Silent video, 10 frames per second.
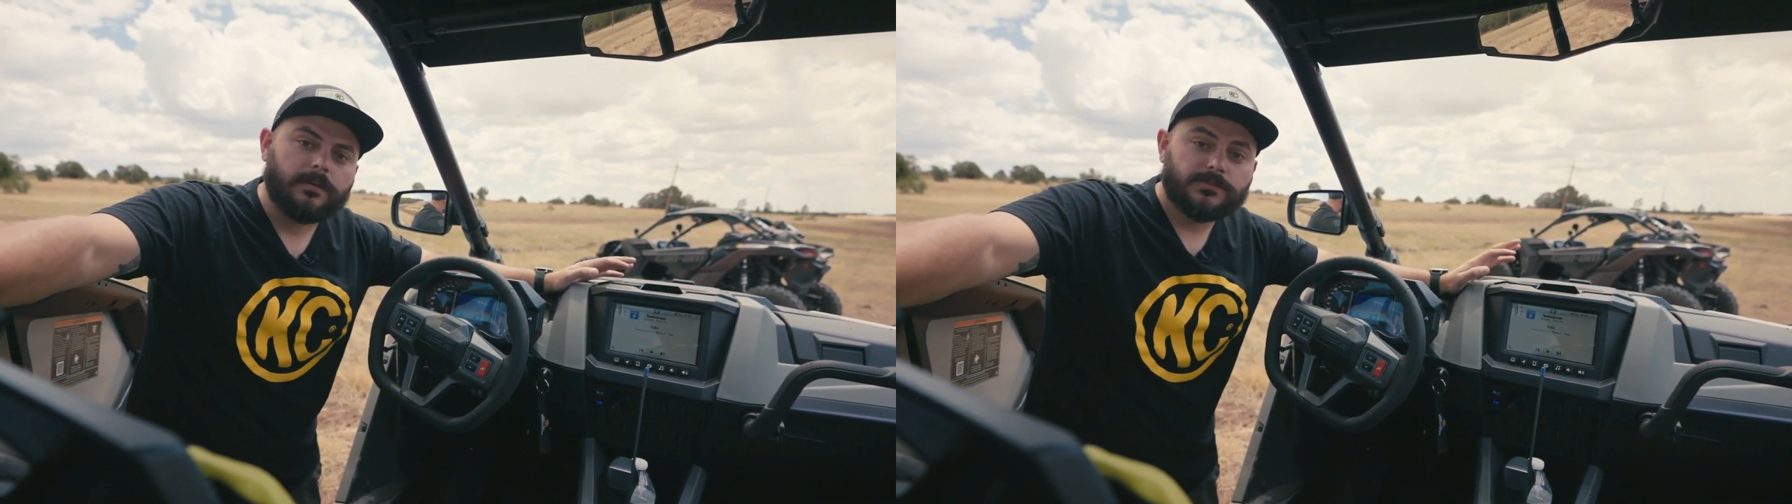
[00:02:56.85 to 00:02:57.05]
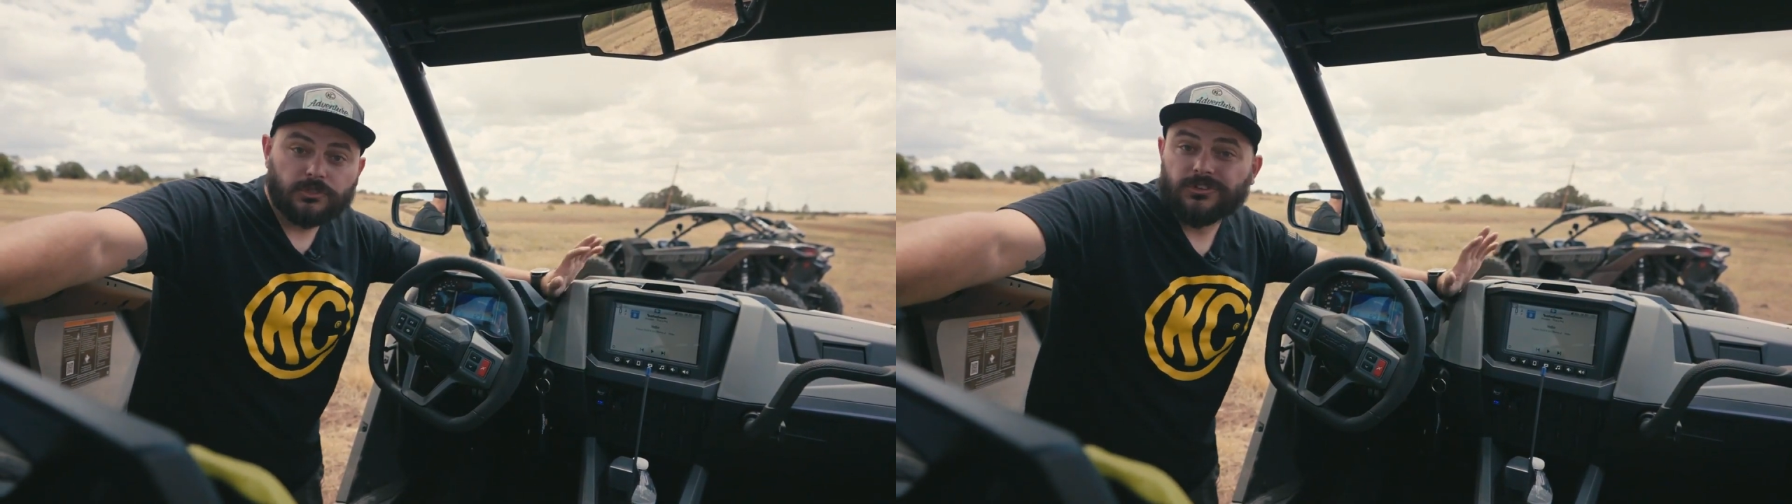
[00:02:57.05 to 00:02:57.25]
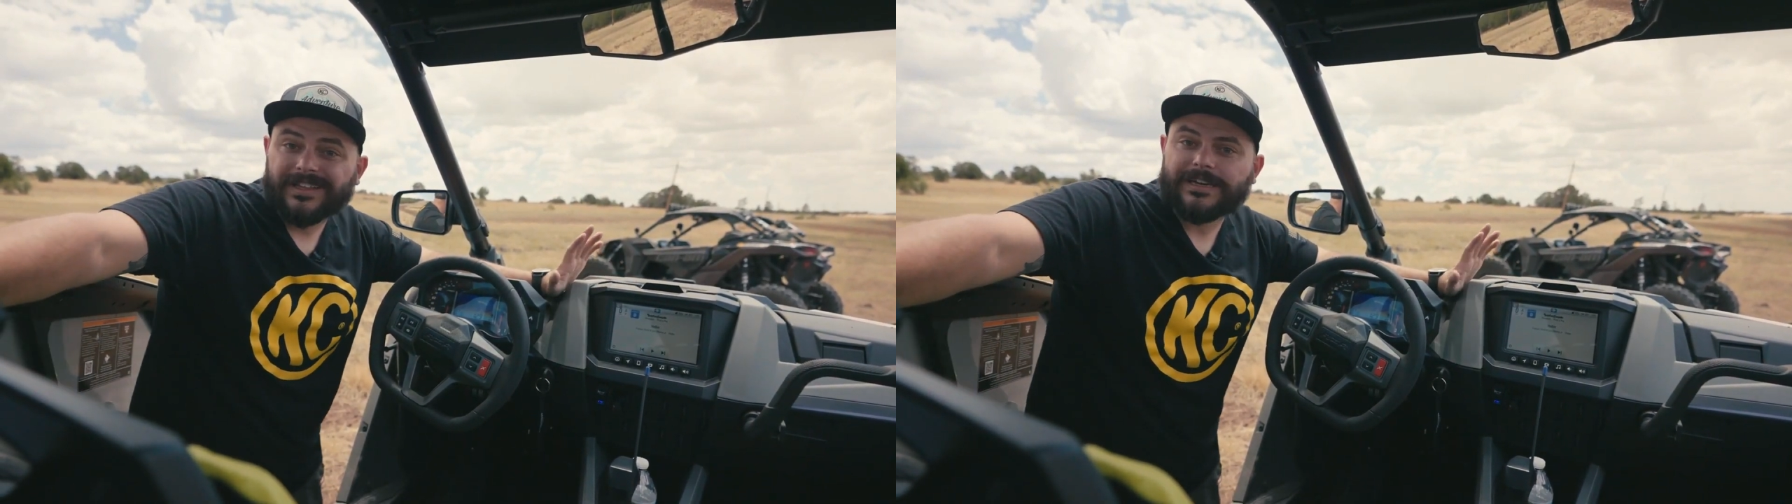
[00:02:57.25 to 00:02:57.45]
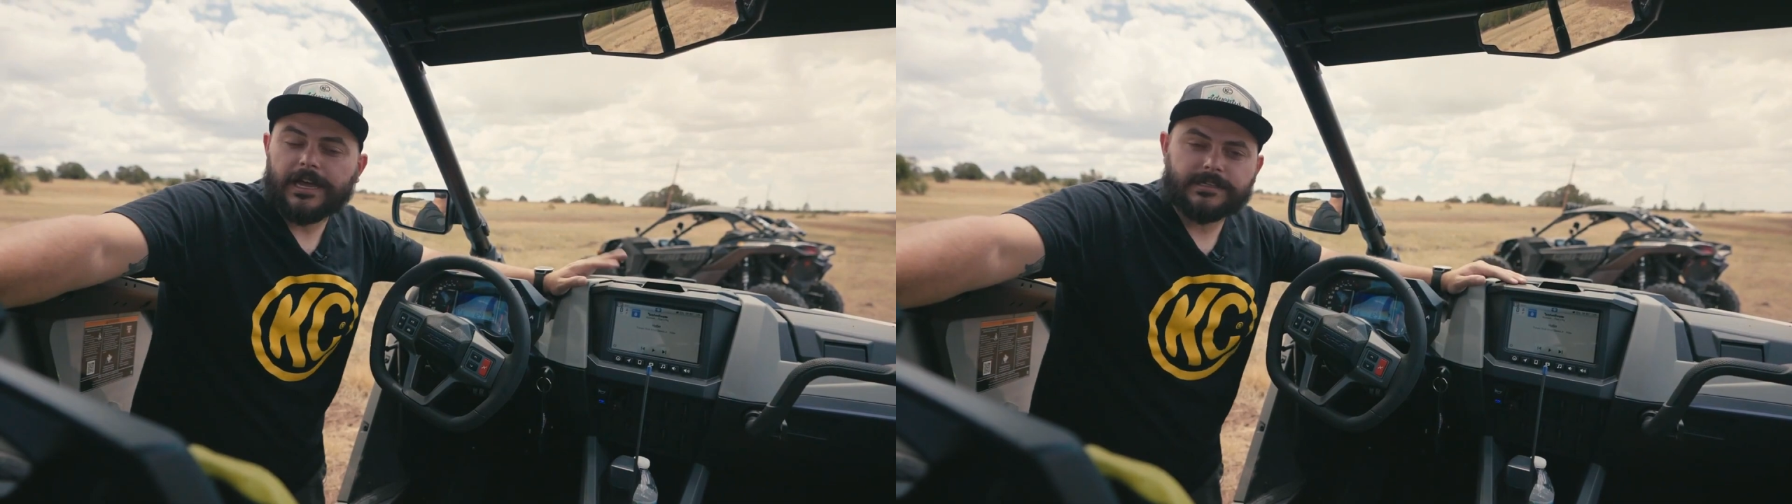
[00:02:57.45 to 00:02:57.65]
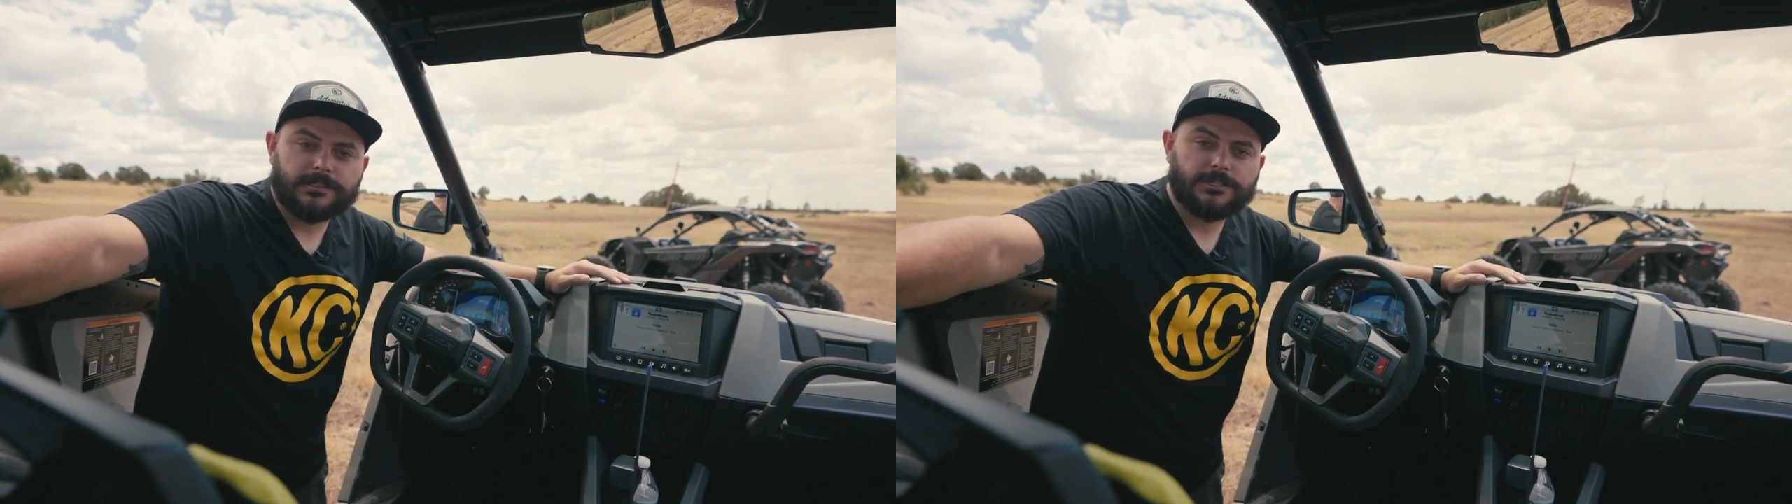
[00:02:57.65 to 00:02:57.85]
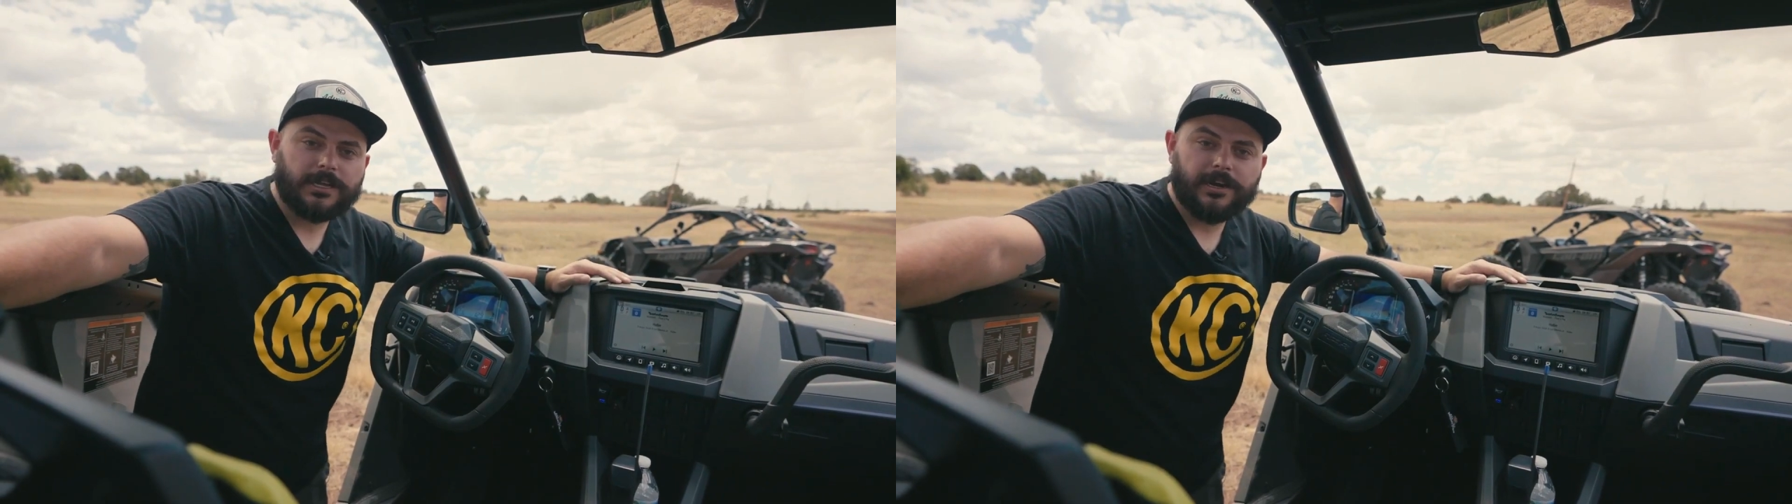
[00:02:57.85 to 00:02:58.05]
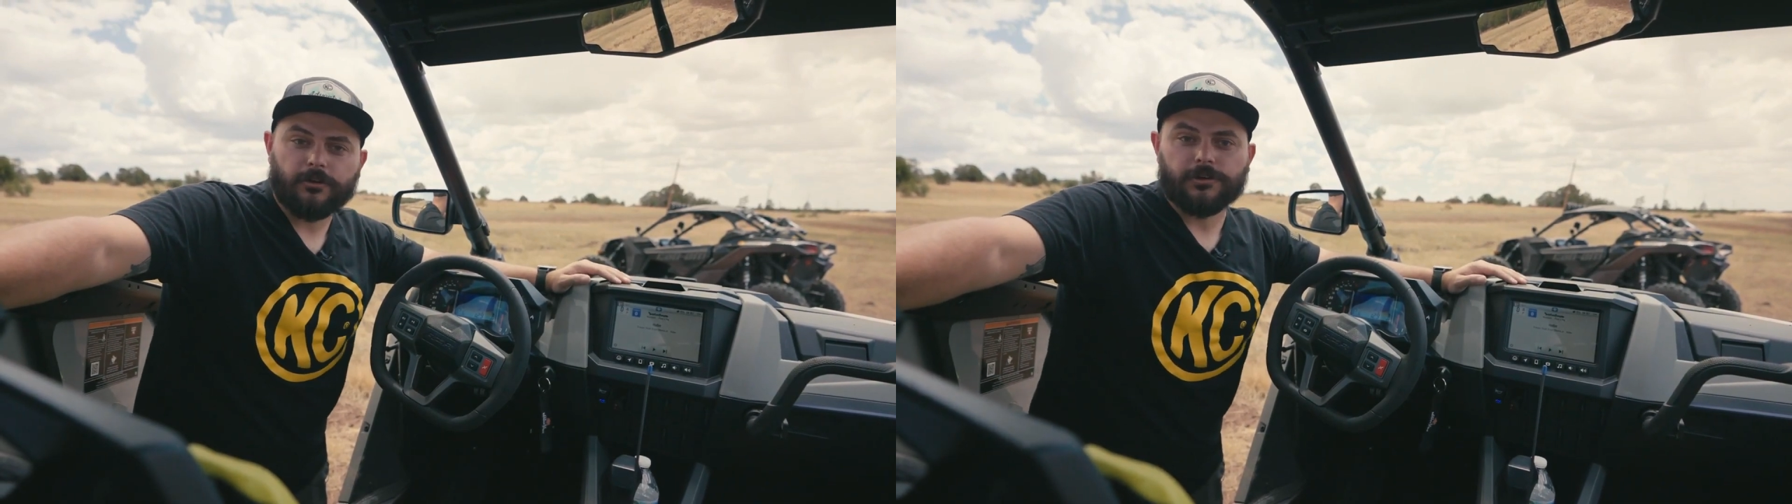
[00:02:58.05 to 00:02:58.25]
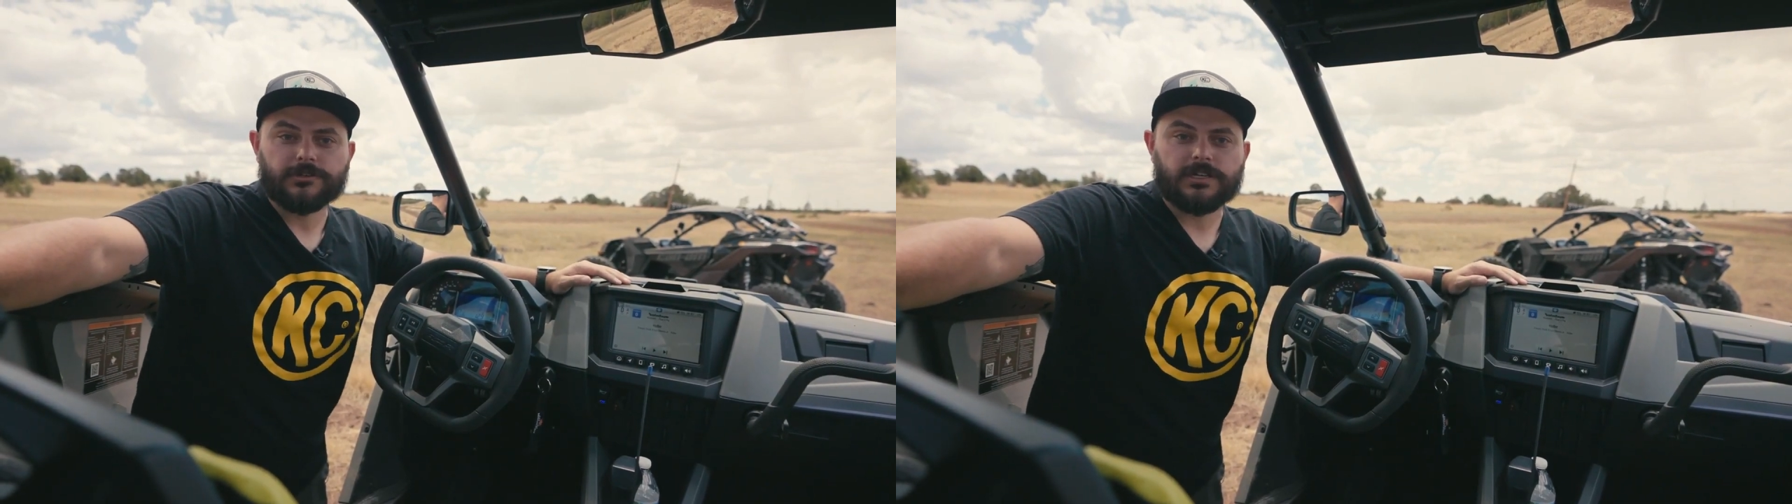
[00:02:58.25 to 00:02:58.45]
So it's really nice, just kind of
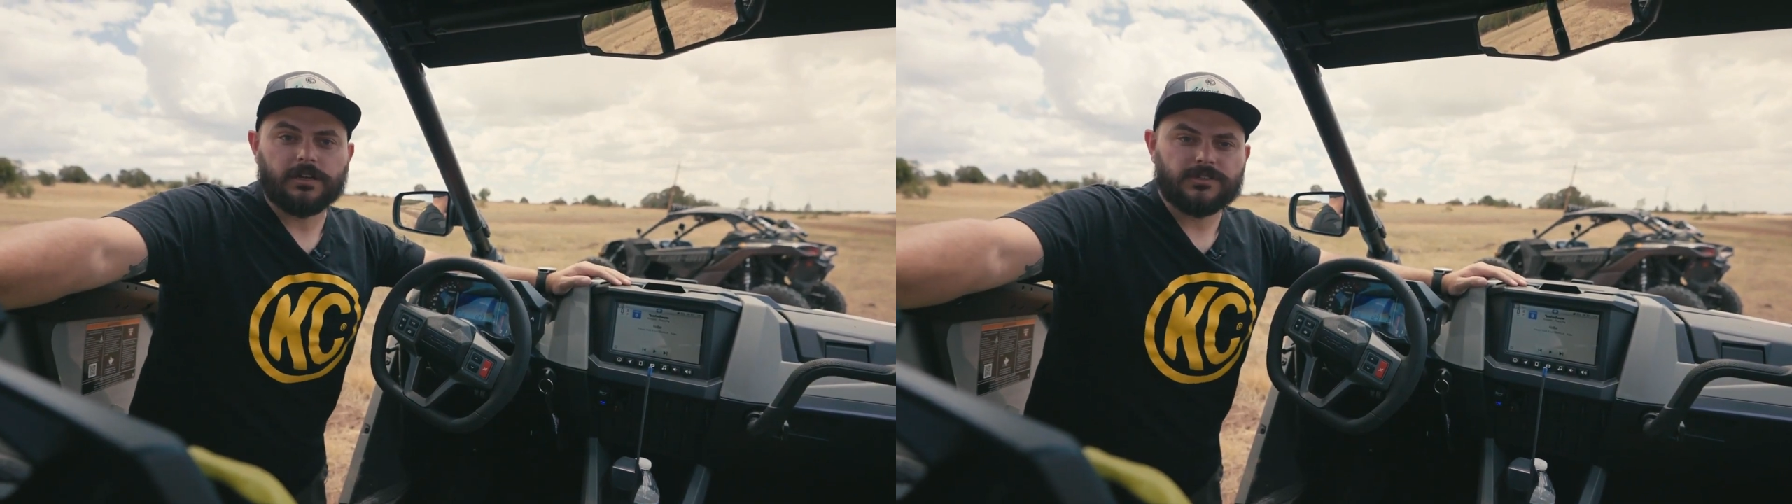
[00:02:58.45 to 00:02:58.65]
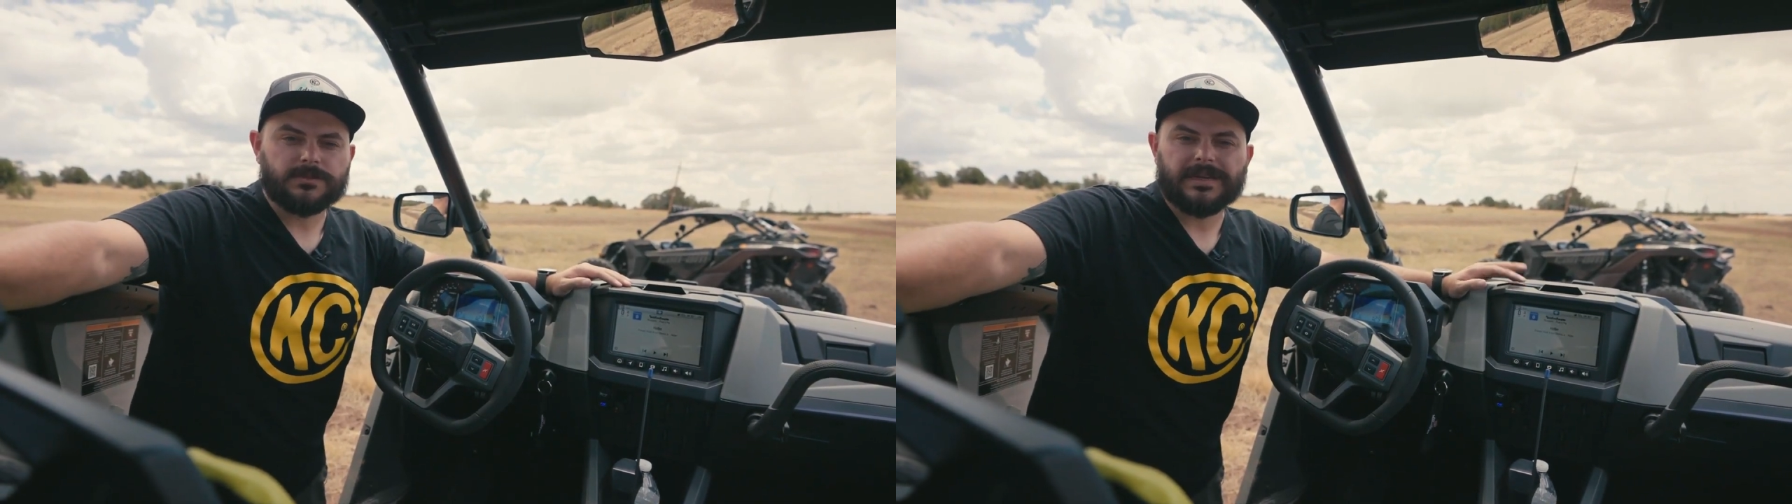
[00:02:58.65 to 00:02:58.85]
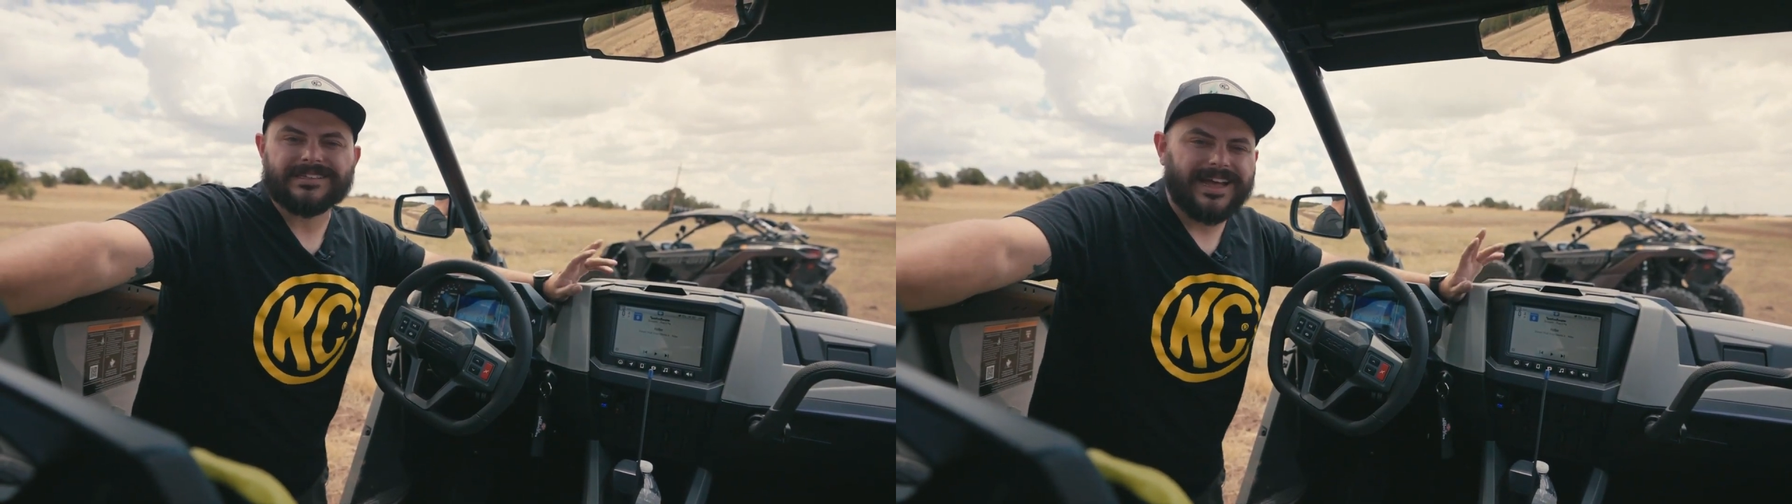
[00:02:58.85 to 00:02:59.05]
cruising low speeds.